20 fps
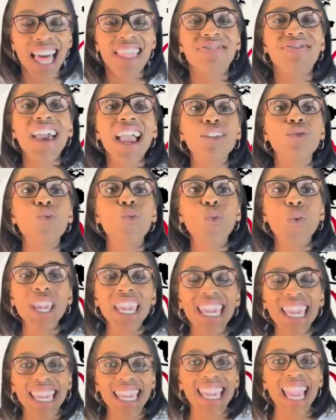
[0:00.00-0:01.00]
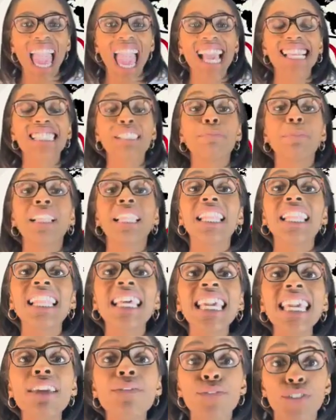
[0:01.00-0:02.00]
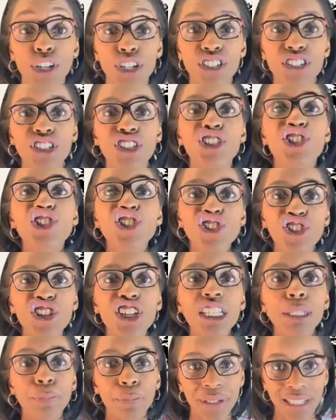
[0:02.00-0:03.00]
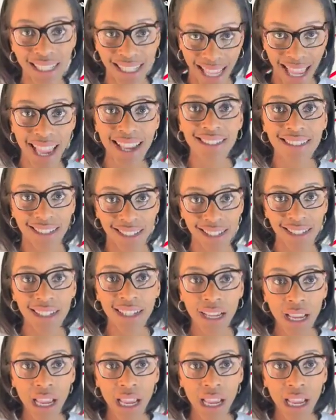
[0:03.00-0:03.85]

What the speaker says: that we as believers should possess.